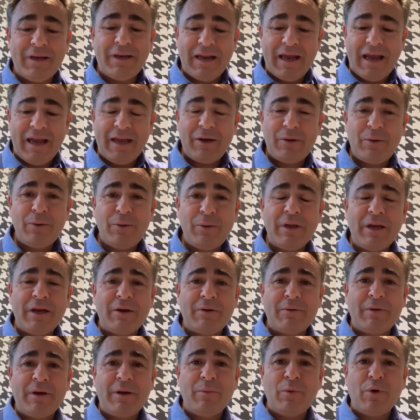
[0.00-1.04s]
I couldn't
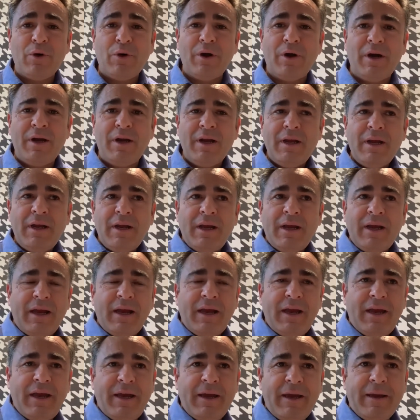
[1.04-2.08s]
agree more.
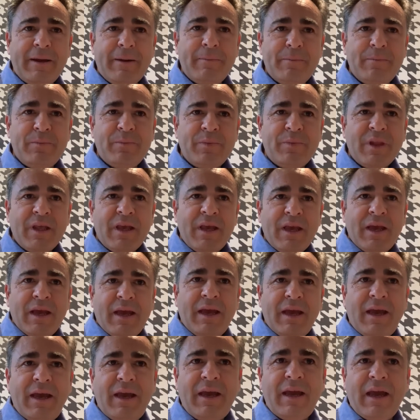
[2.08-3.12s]
And
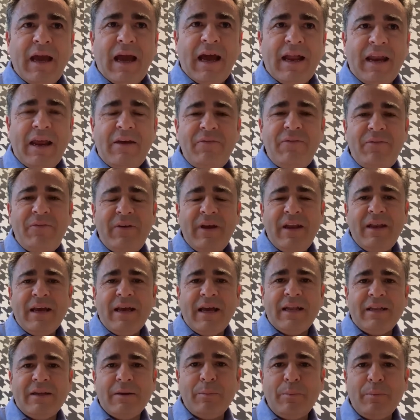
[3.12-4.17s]
I feel
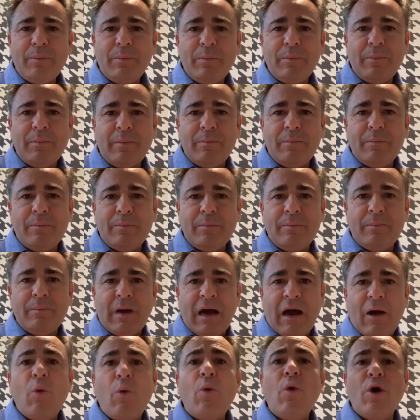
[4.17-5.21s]
that
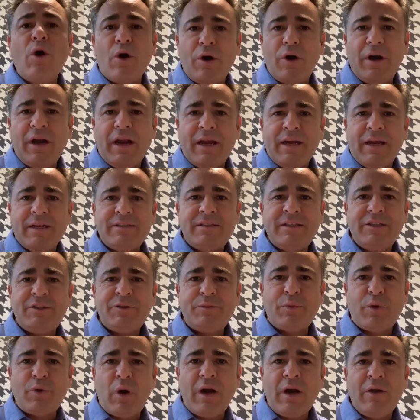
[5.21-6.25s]
awareness is
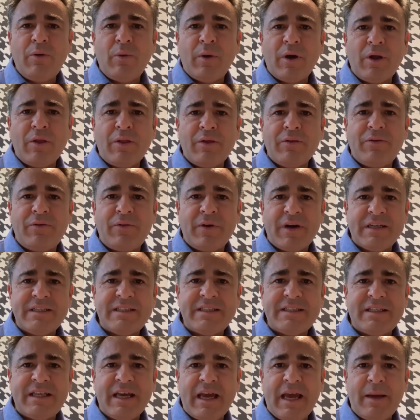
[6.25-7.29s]
probably one of the first
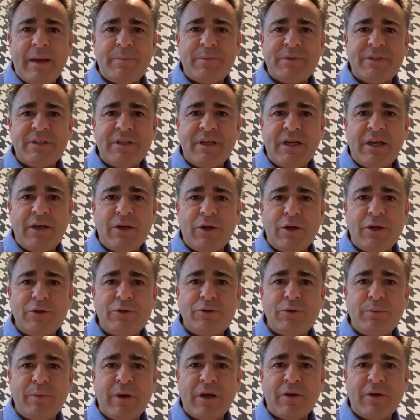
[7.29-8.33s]
steps in order
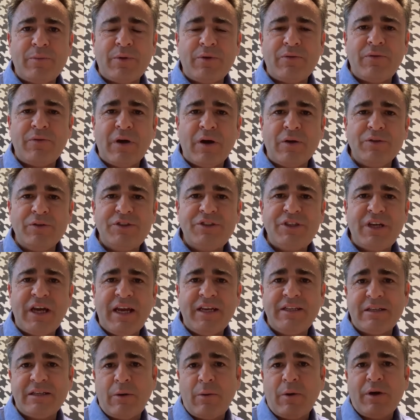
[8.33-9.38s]
to make profound
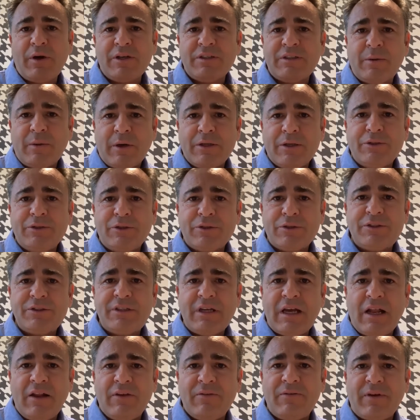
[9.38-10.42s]
change. Awareness about
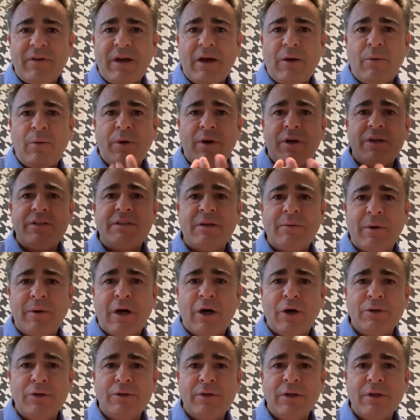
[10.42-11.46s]
yourself and awareness
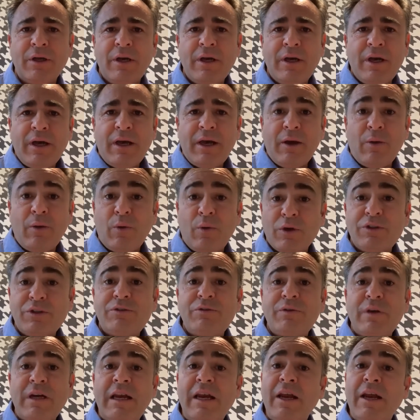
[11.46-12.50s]
about what's really